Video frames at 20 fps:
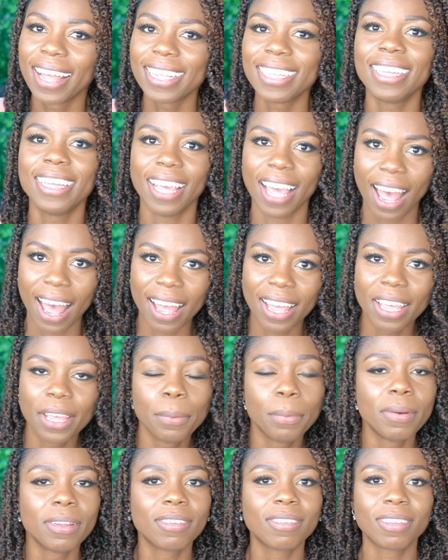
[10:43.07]
Yeah, it
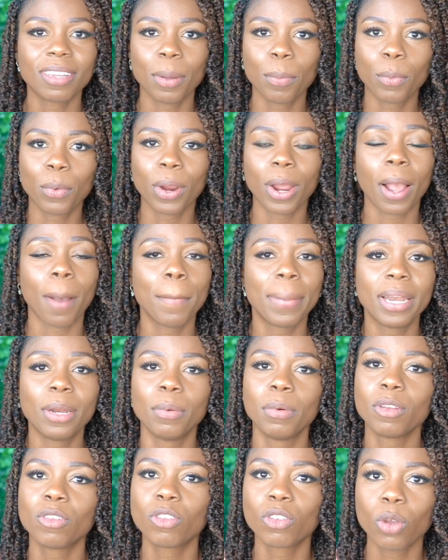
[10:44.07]
was some work, but
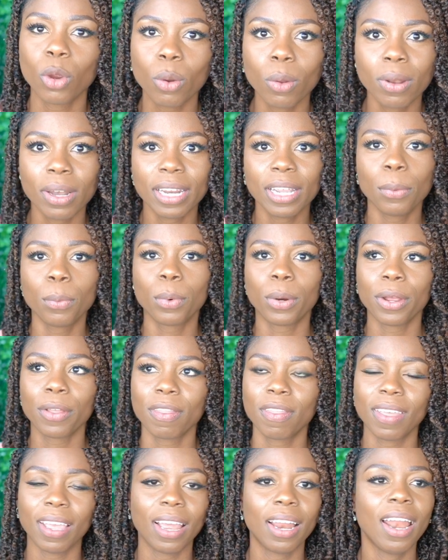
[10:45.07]
it was totally
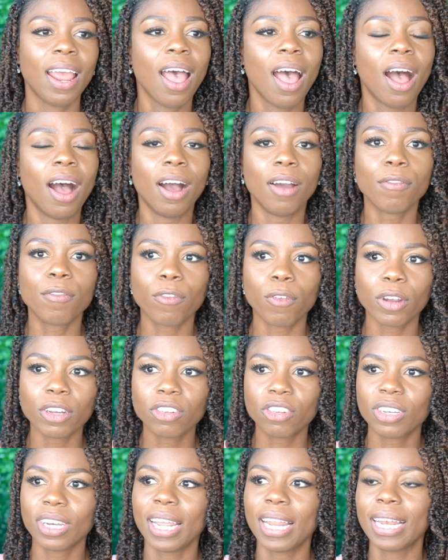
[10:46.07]
worth it.
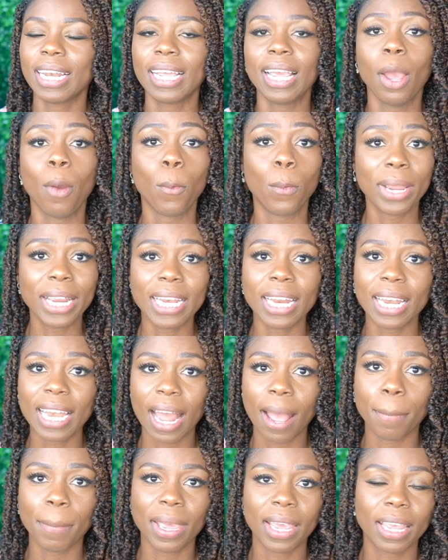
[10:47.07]
Unfortunately, we did
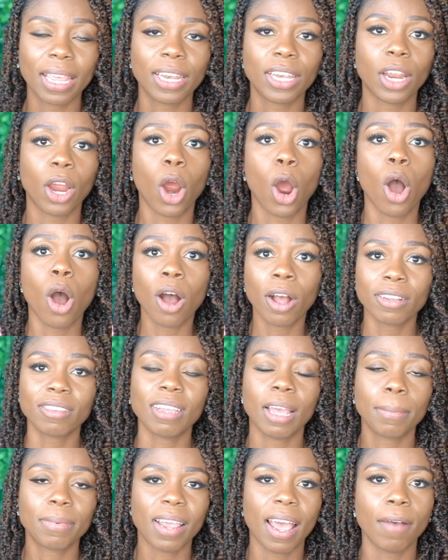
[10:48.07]
not make it there on
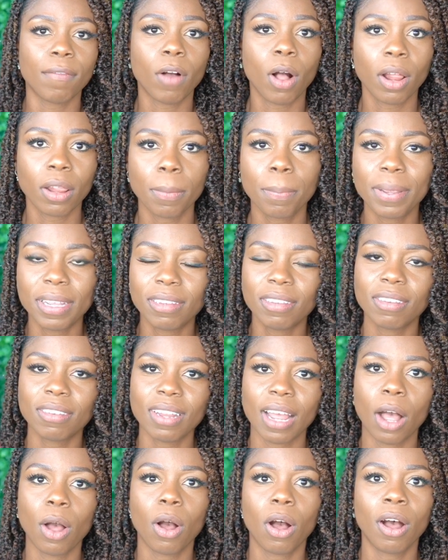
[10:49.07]
time to have all the pieces
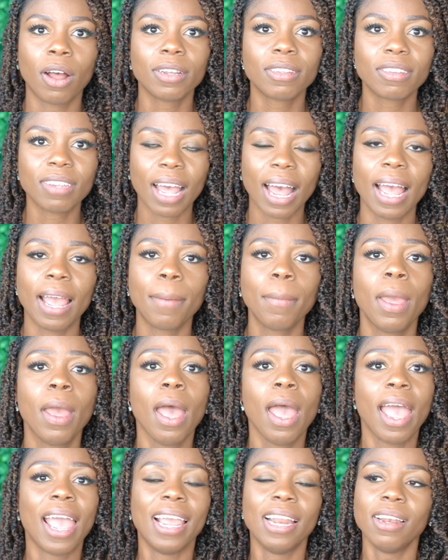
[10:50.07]
out on time,
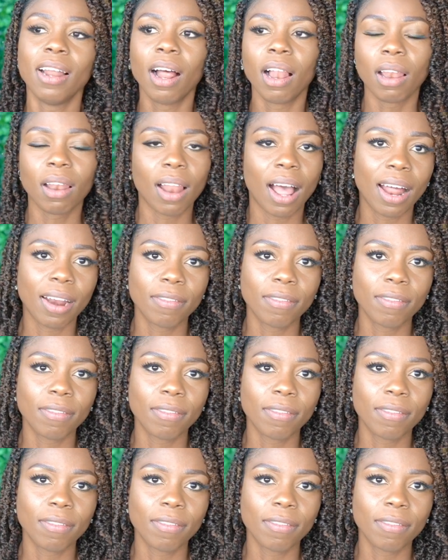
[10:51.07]
and a lot